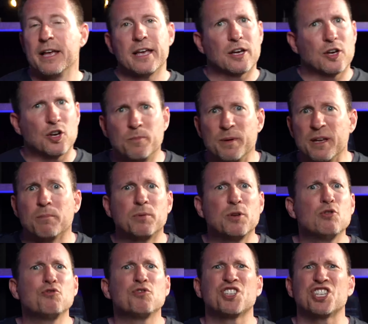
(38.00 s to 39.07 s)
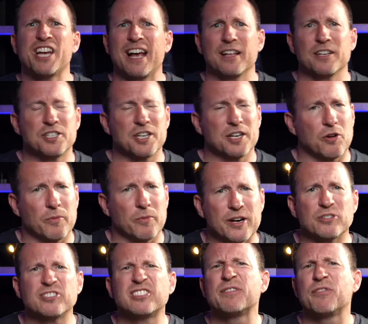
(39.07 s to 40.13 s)
could be abuse, challenging
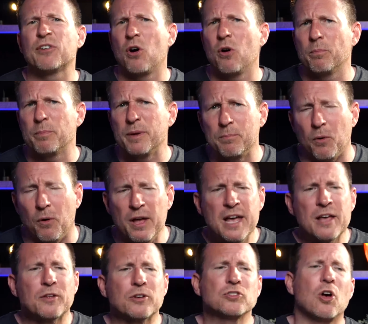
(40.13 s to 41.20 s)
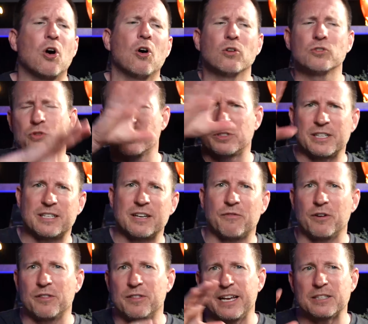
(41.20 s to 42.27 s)
careers, difficult people. There's all sorts of
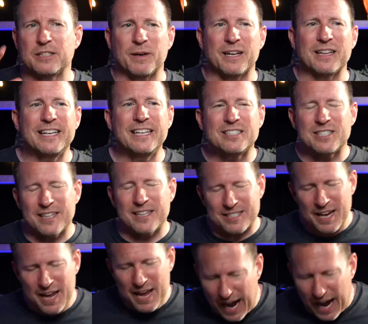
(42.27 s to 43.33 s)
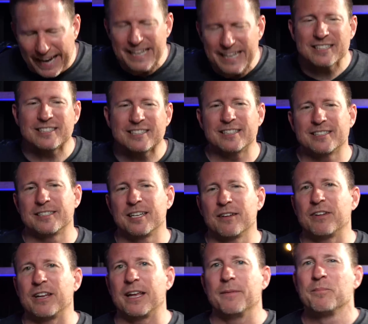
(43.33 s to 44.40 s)
different things, but it leads to this heightened
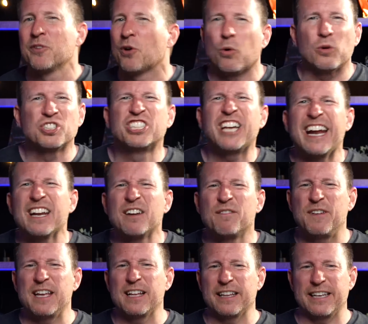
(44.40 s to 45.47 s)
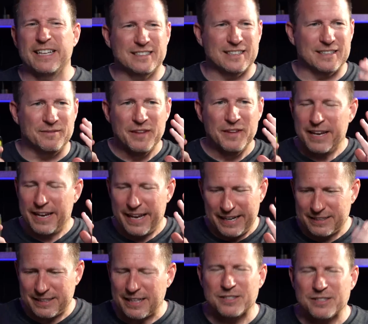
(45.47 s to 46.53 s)
sensitivity or jaded feelings and a
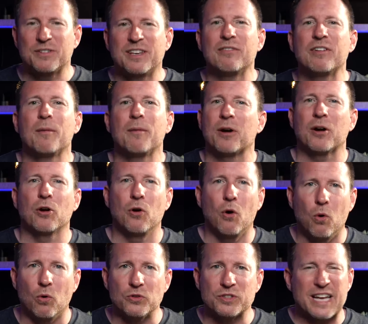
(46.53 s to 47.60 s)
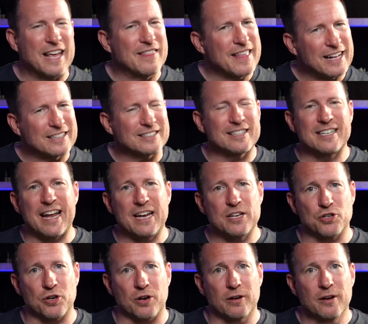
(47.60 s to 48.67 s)
sense of giving up on our goals. And that's the
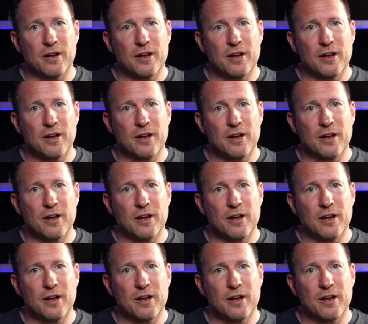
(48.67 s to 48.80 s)
danger,